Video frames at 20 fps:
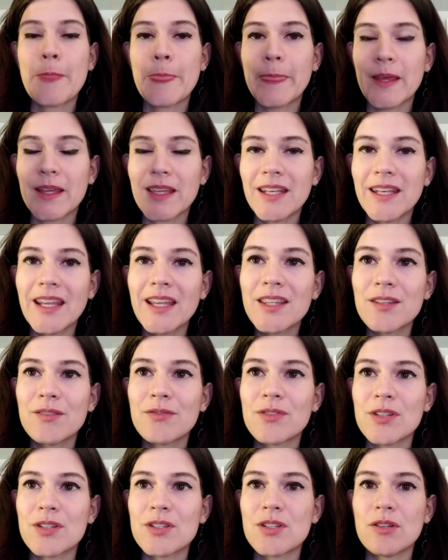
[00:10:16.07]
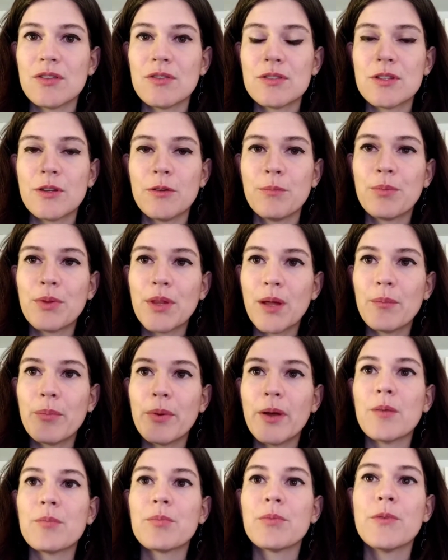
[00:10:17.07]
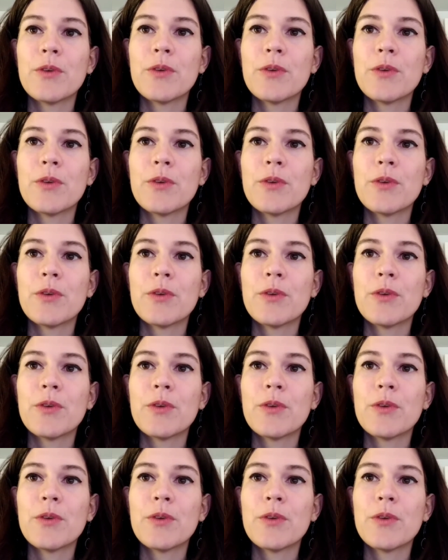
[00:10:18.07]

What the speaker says: the connective tissue, to plump up